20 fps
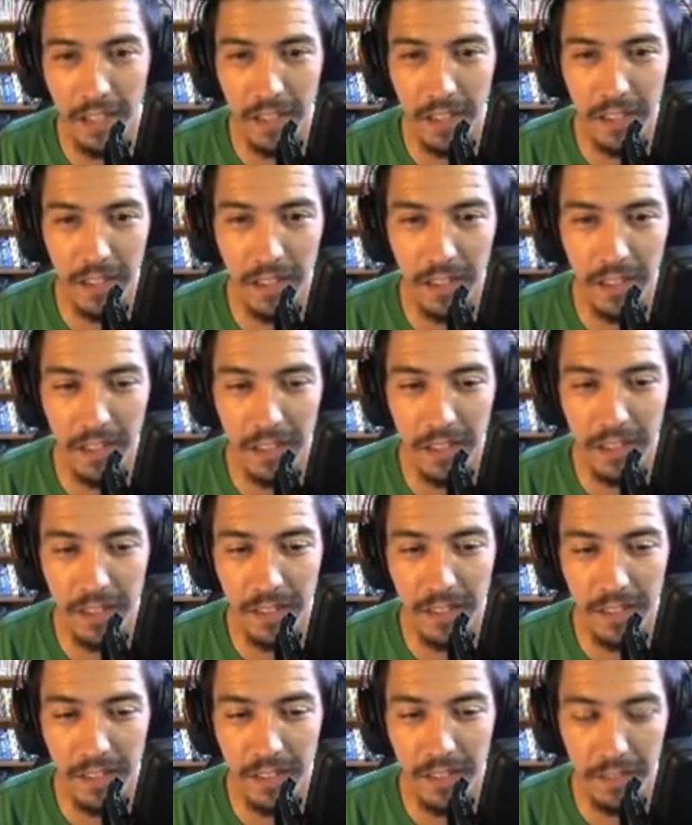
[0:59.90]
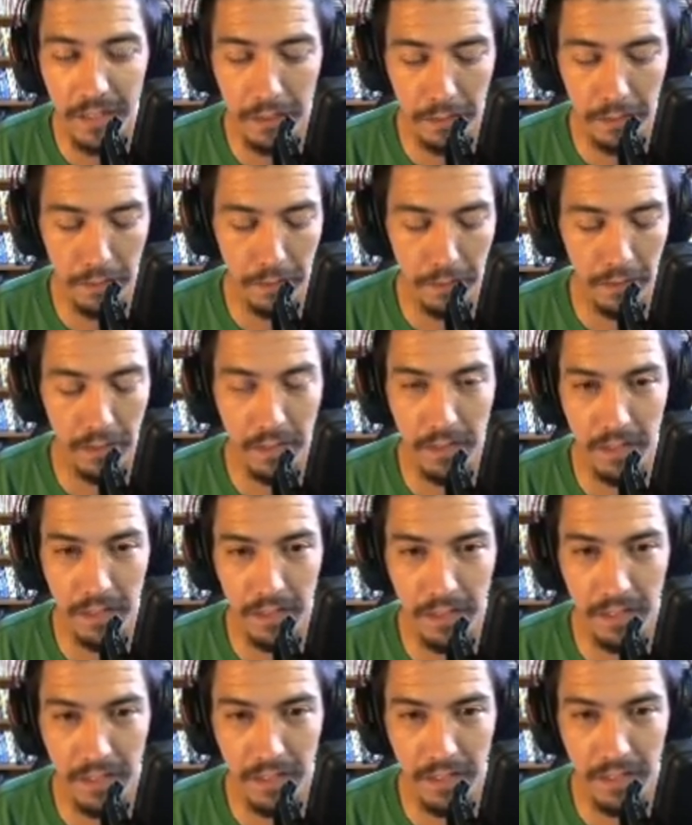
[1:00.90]

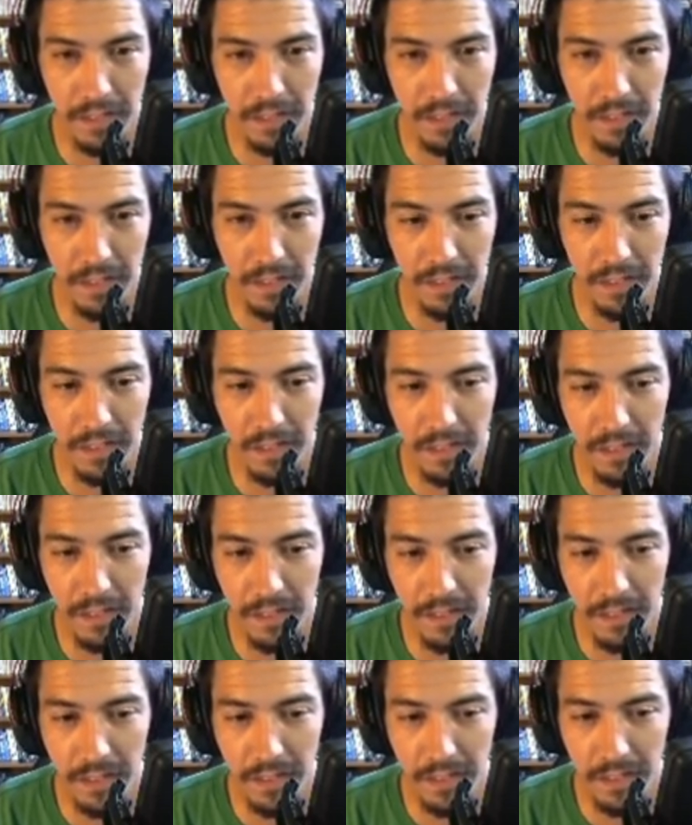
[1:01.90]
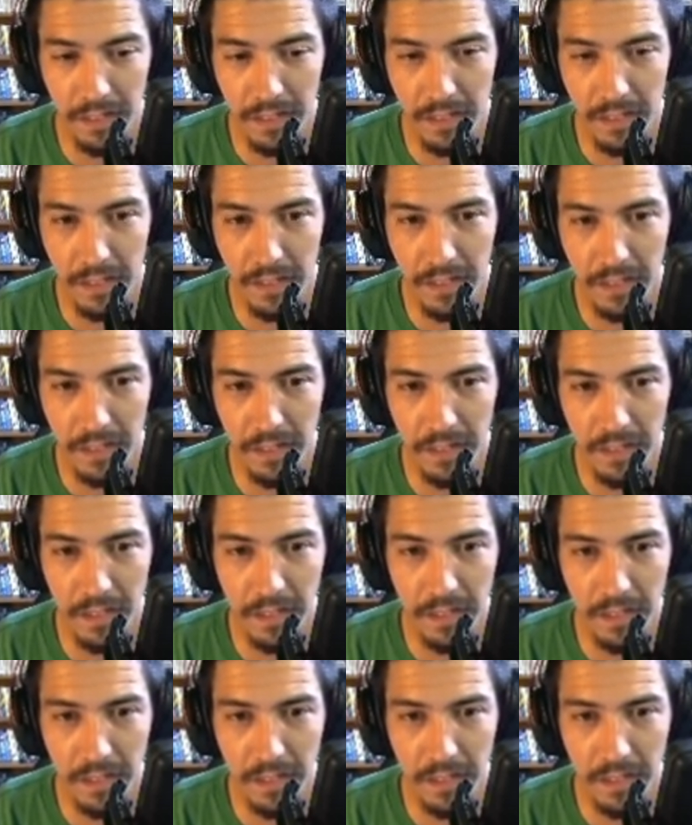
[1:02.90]
(no one is talking)